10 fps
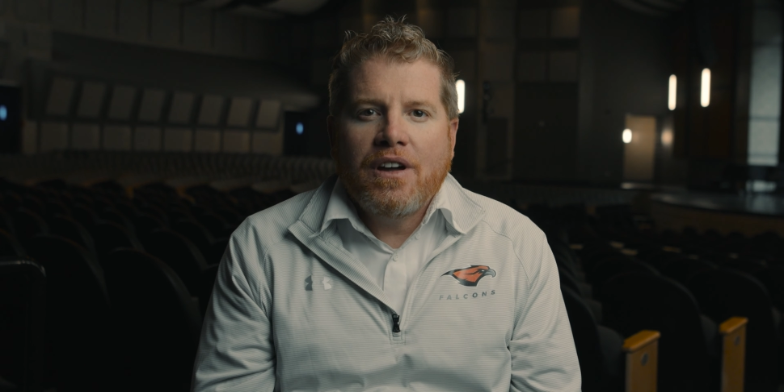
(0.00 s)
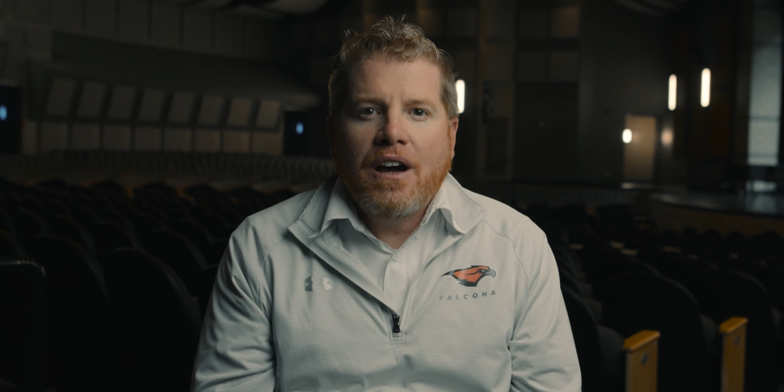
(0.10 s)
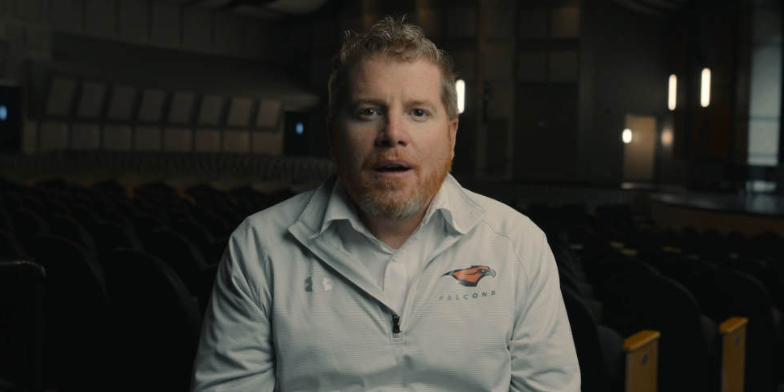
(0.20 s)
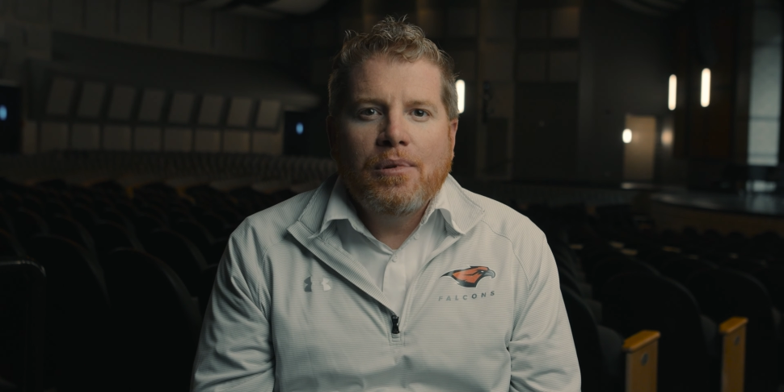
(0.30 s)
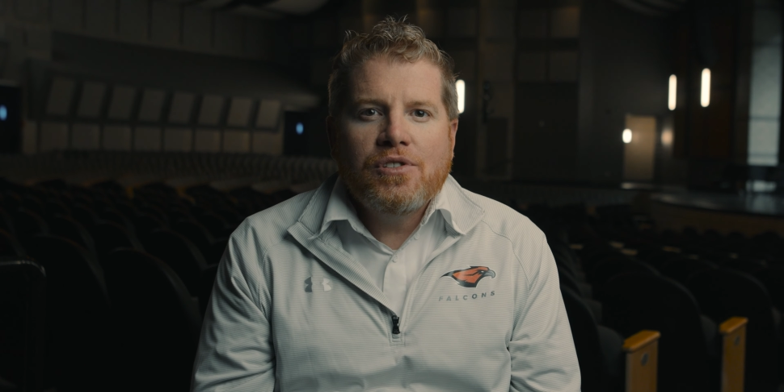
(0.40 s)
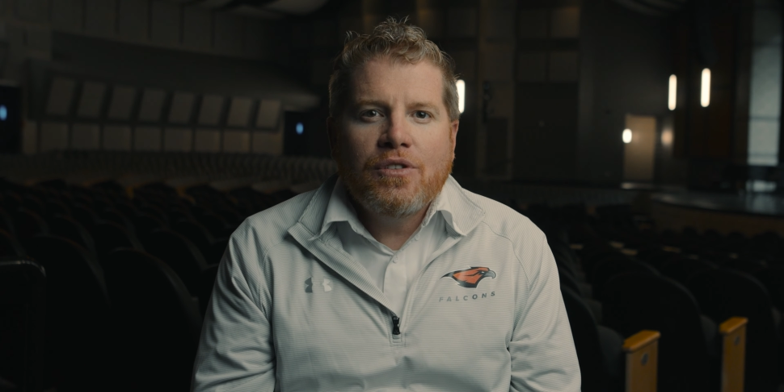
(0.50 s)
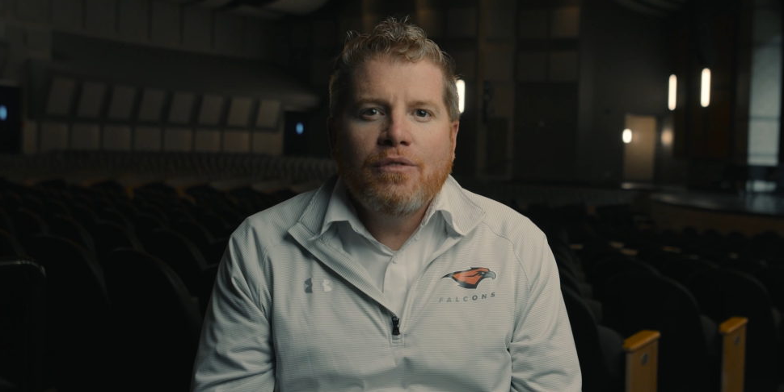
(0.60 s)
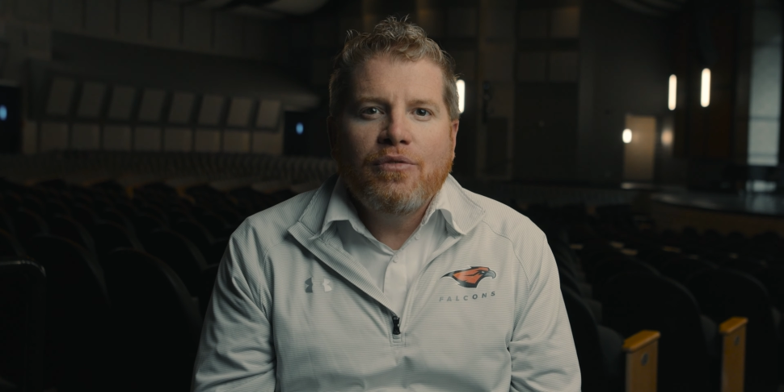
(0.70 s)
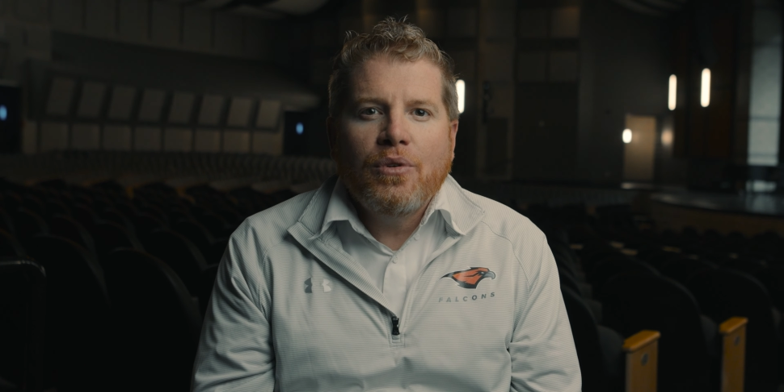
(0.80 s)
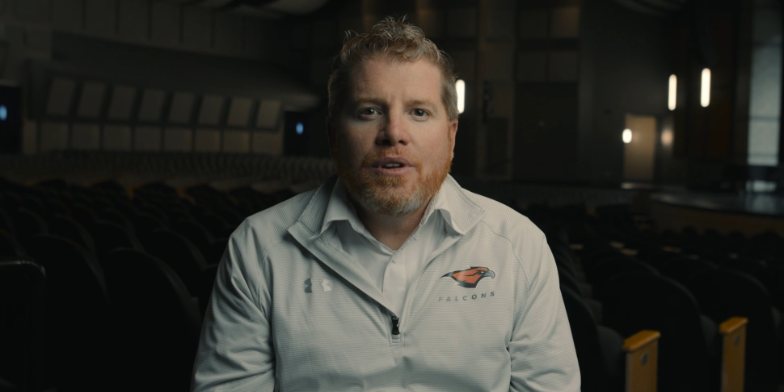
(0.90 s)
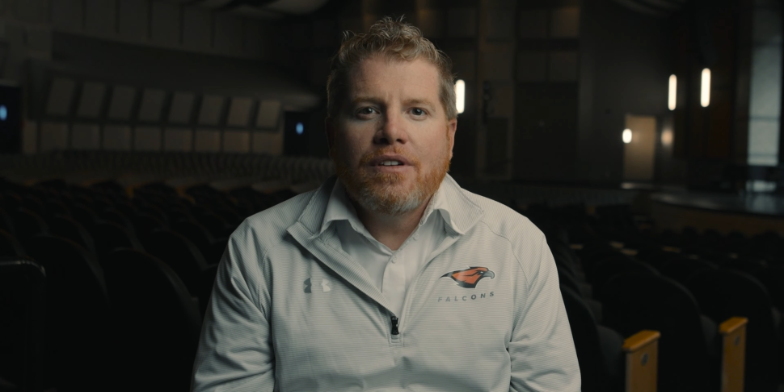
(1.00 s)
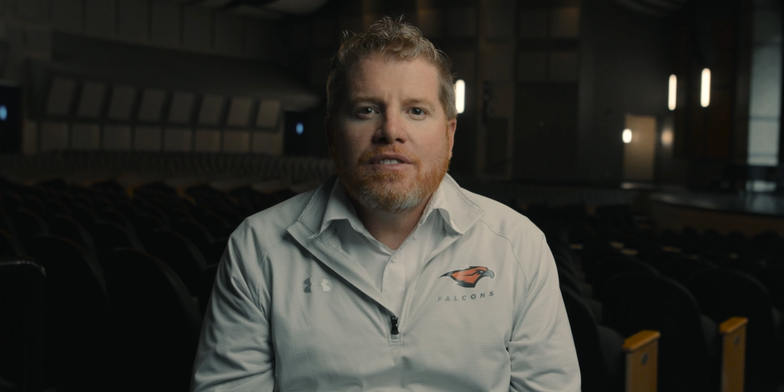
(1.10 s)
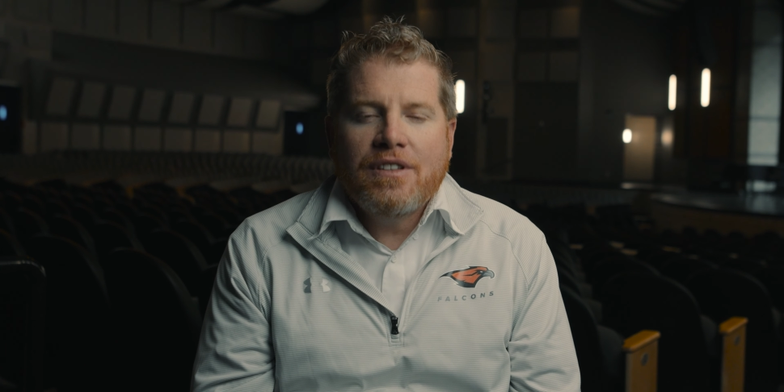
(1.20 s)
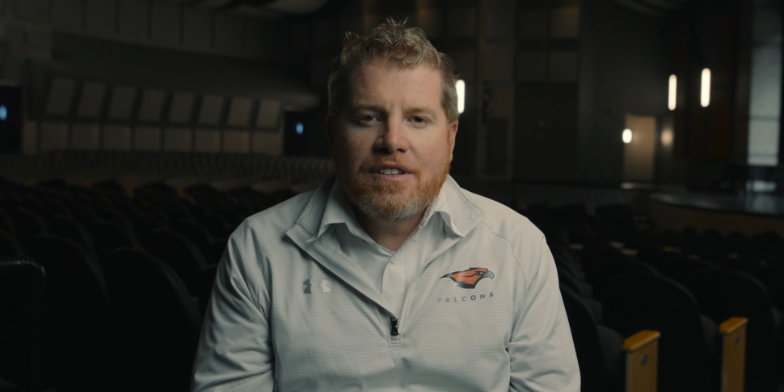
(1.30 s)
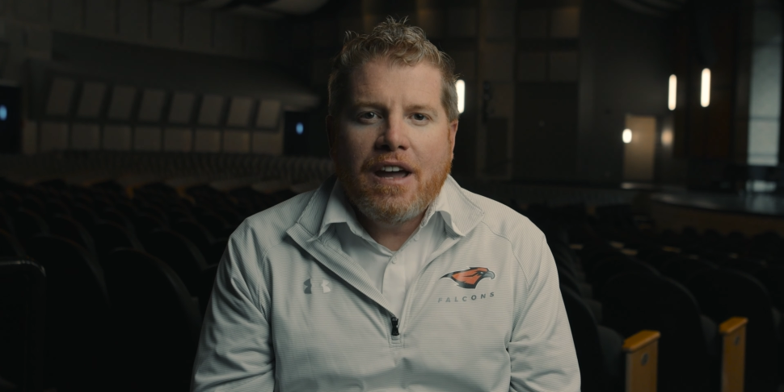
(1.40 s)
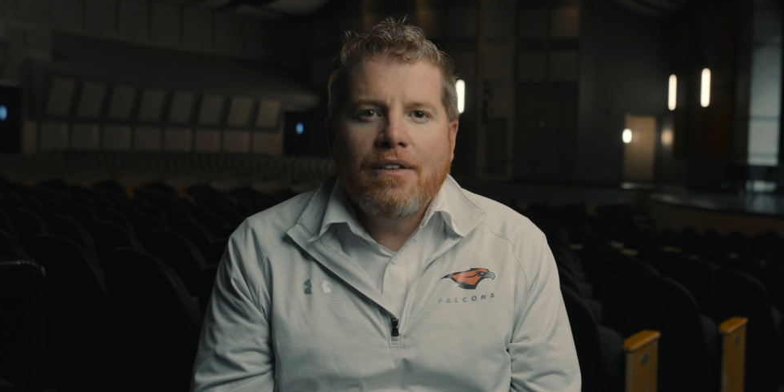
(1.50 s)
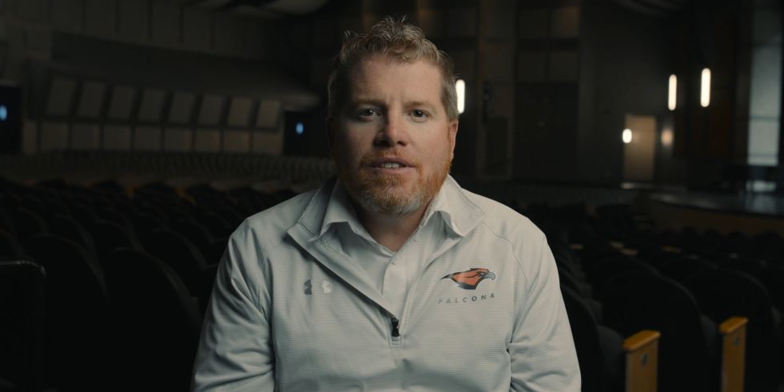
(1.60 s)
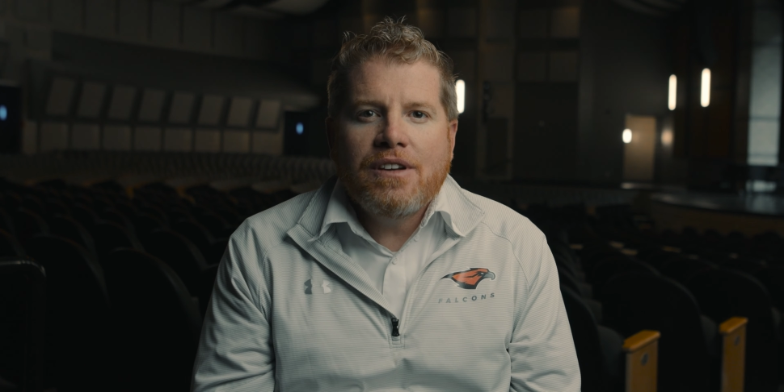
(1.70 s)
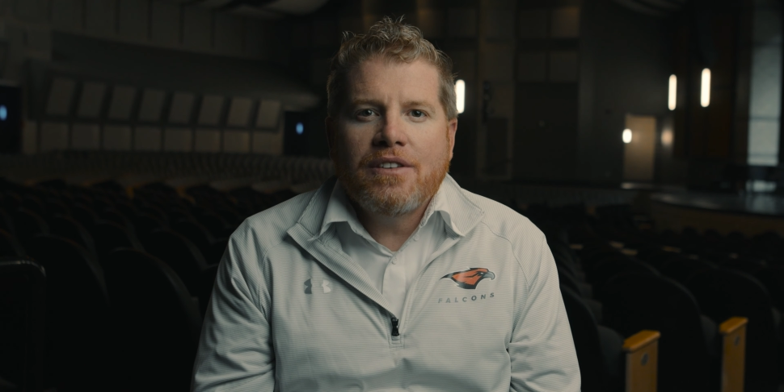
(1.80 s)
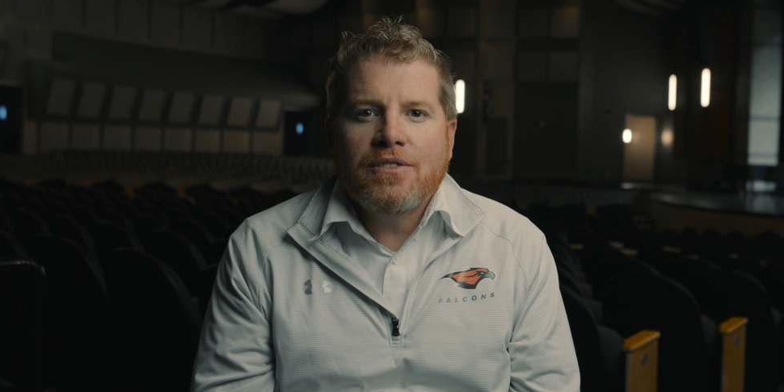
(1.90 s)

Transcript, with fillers: accomplished in the four years at Skyridge High